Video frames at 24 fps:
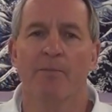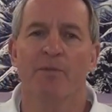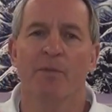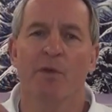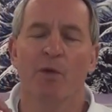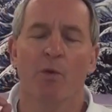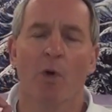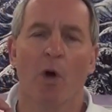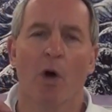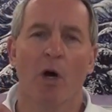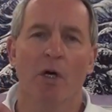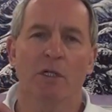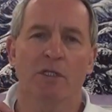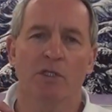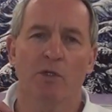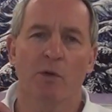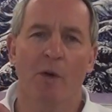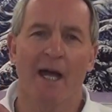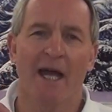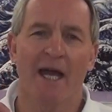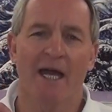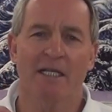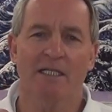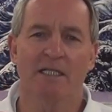You
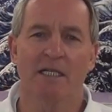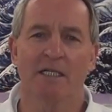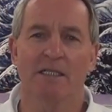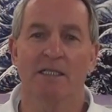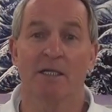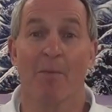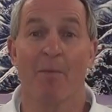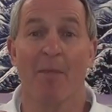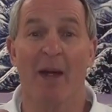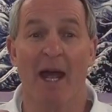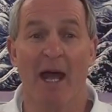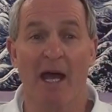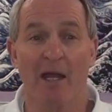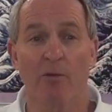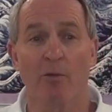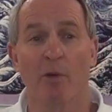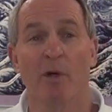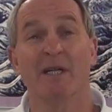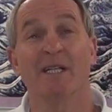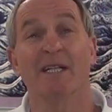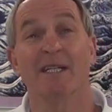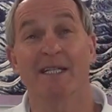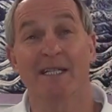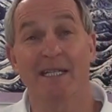also access a
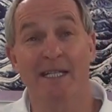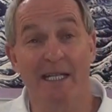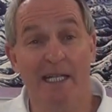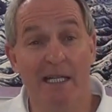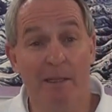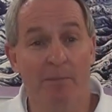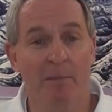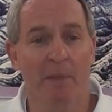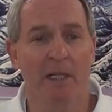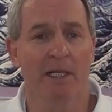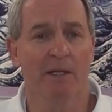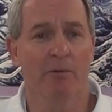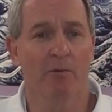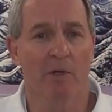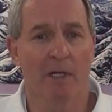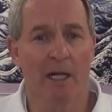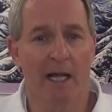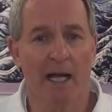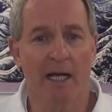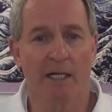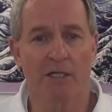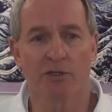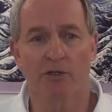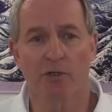pathway to deeply
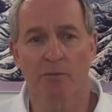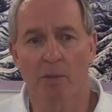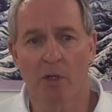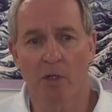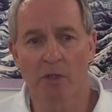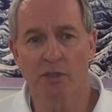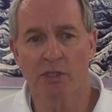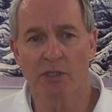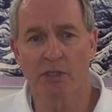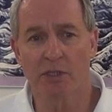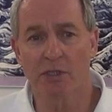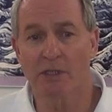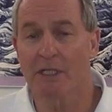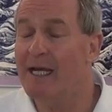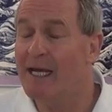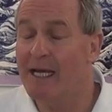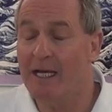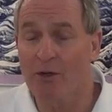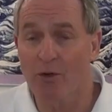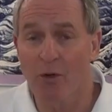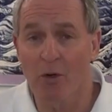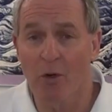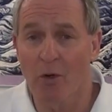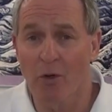relax your emotions
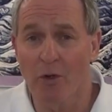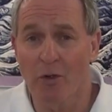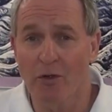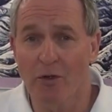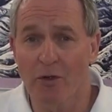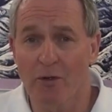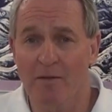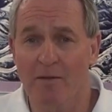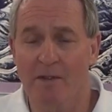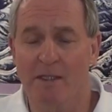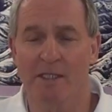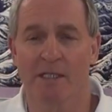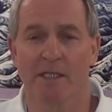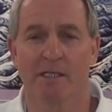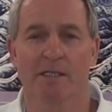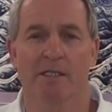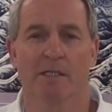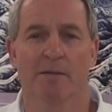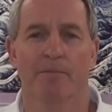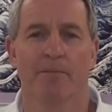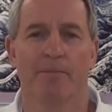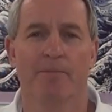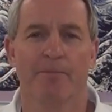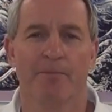and your whole nervous
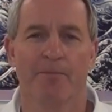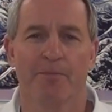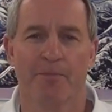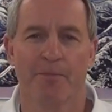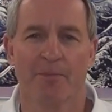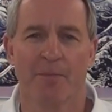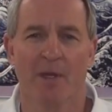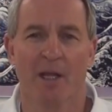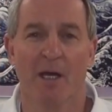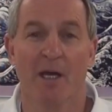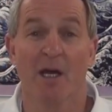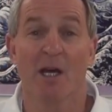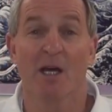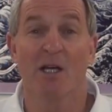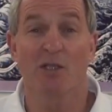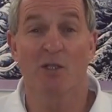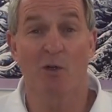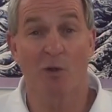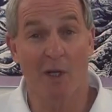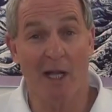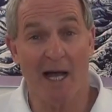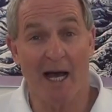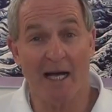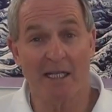system.
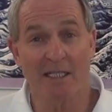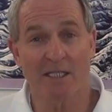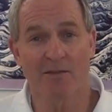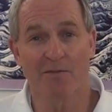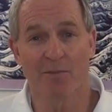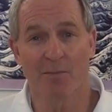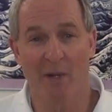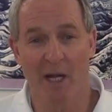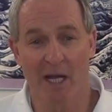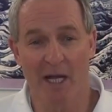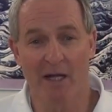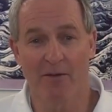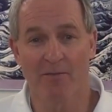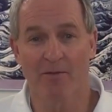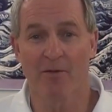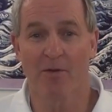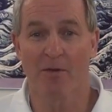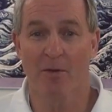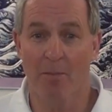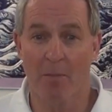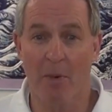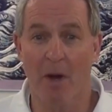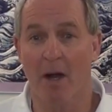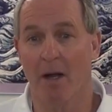So lots of bang for
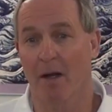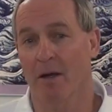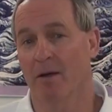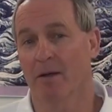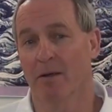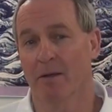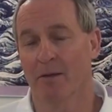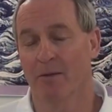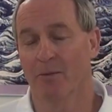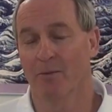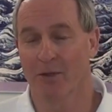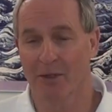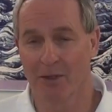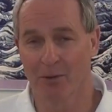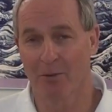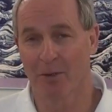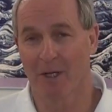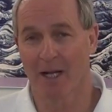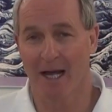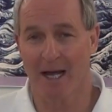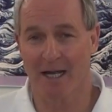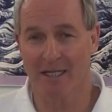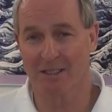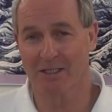the buck when you
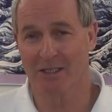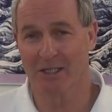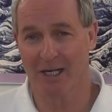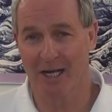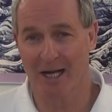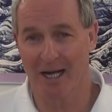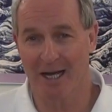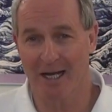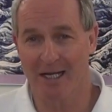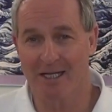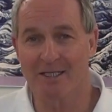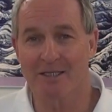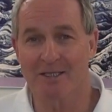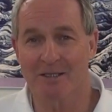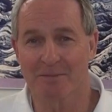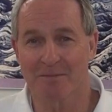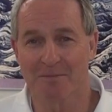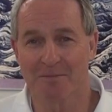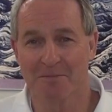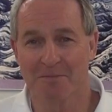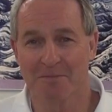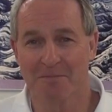relax the eyes.